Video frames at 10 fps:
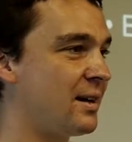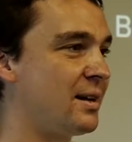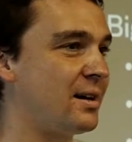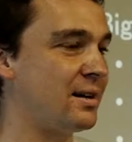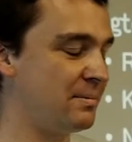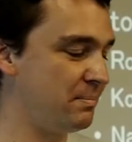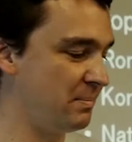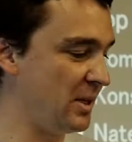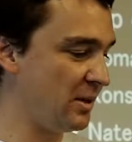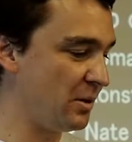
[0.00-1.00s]
are,
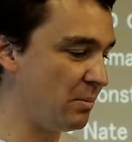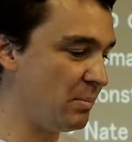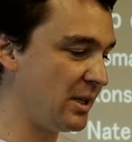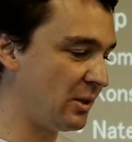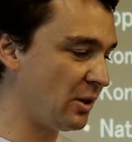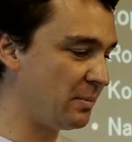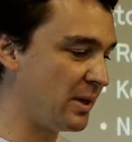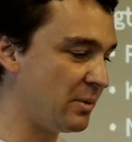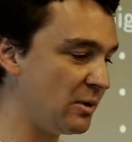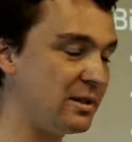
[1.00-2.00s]
Bigtop
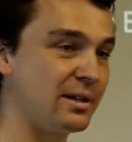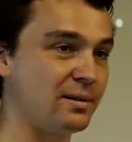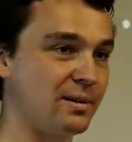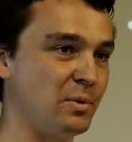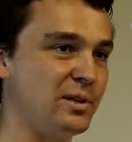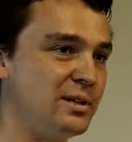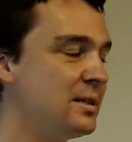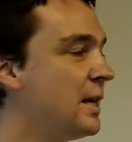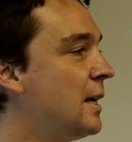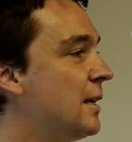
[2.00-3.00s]
community
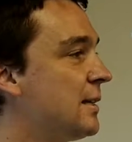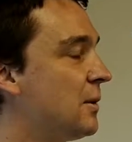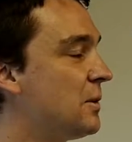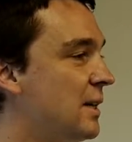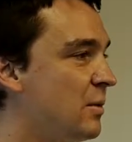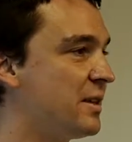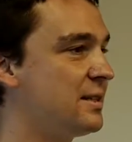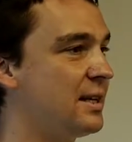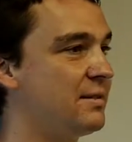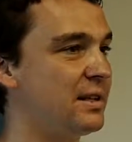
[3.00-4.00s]
contributors. So some of the
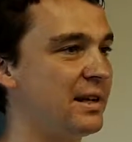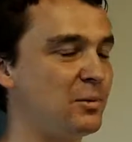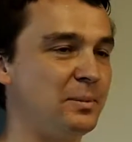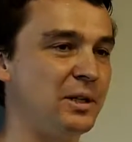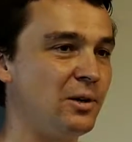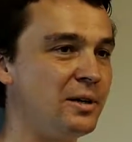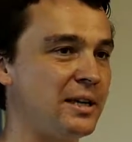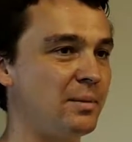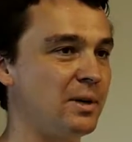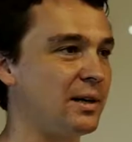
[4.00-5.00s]
stuff that I will be
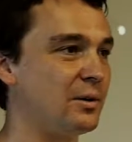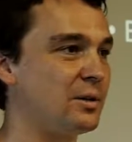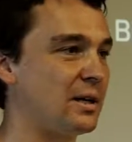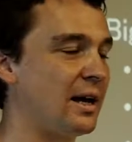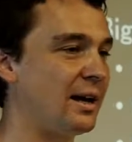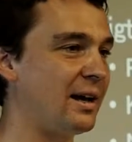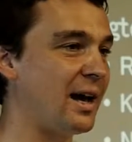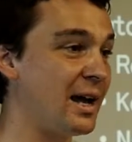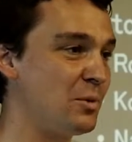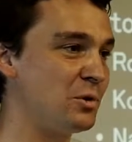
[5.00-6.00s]
talking about,
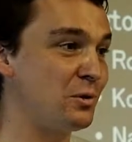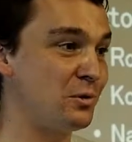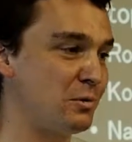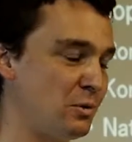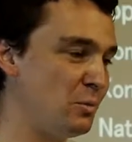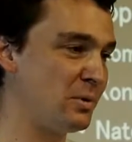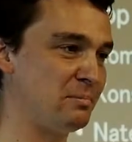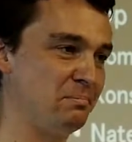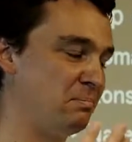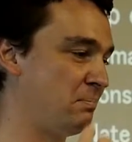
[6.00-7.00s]
I was
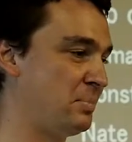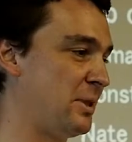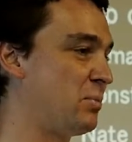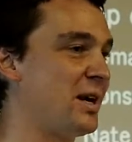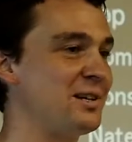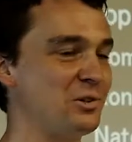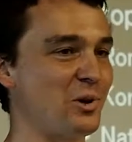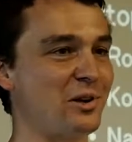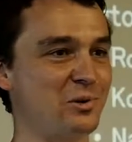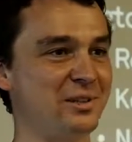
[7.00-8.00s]
super surprised
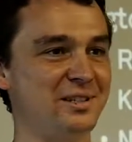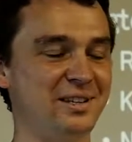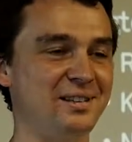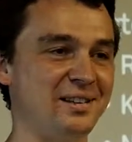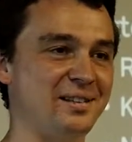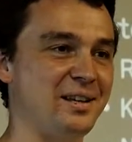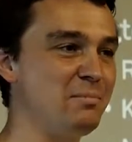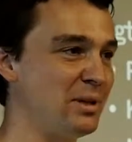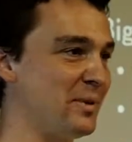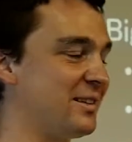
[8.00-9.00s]
to actually see that they
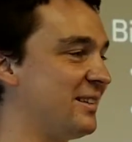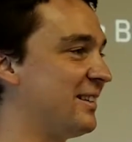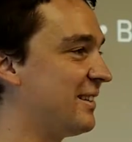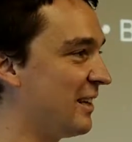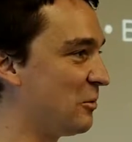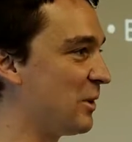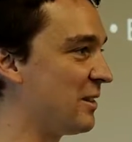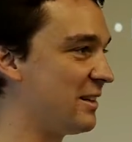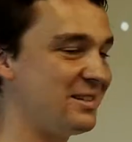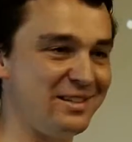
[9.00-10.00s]
implemented it. And when
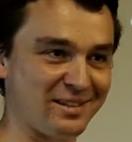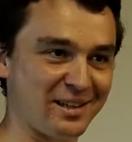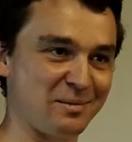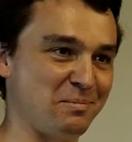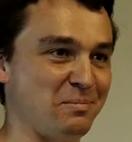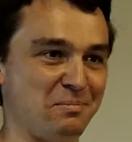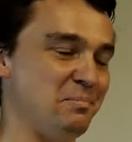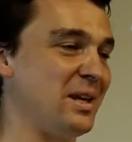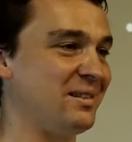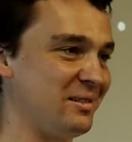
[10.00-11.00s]
they did, that
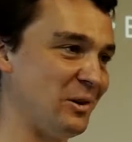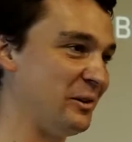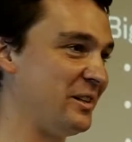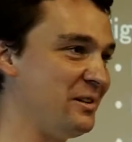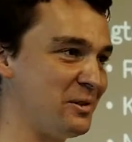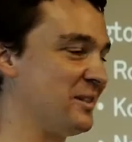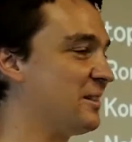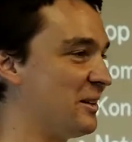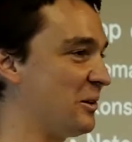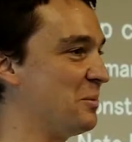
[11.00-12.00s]
made all the
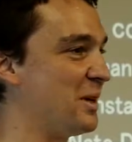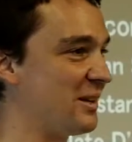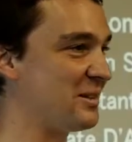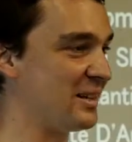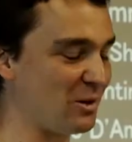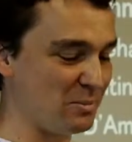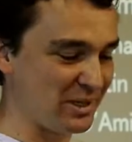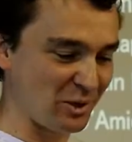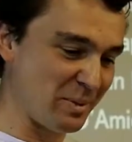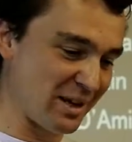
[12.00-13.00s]
difference, because now
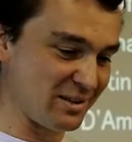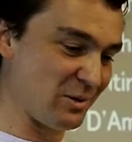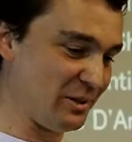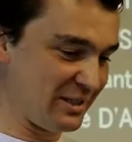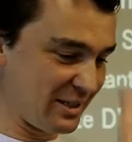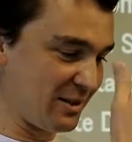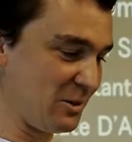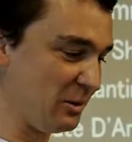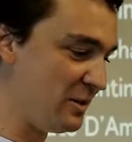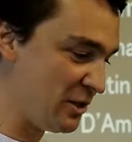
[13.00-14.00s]
Bigtop has all these other
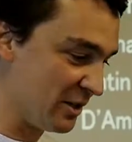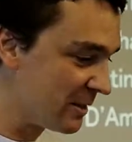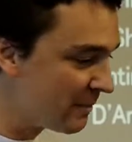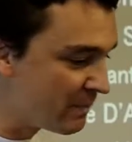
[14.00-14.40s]
cool features.